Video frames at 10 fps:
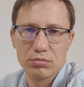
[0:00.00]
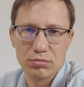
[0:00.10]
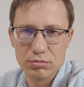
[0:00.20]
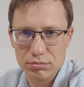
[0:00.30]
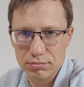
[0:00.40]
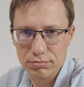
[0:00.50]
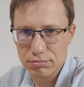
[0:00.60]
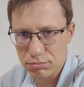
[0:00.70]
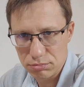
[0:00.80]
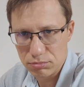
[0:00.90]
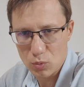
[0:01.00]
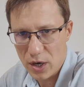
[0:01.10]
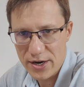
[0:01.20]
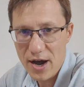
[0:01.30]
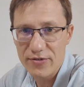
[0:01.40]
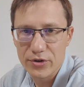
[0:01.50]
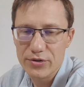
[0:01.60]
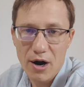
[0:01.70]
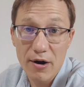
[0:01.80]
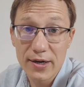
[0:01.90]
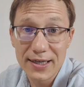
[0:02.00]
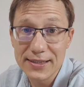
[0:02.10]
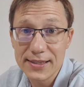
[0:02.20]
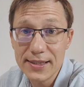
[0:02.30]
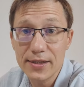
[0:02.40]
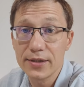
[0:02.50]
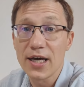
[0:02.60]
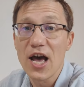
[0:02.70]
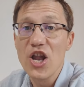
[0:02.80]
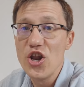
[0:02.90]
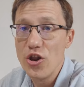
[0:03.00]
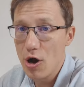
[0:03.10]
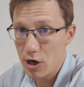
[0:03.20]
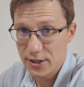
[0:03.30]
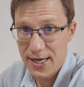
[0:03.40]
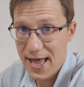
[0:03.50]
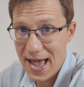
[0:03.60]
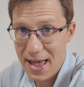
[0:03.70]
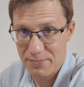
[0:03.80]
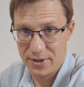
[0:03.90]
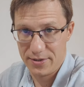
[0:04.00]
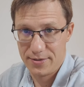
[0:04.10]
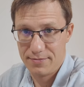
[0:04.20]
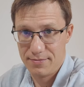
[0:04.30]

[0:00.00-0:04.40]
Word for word: 100 are considered not happened.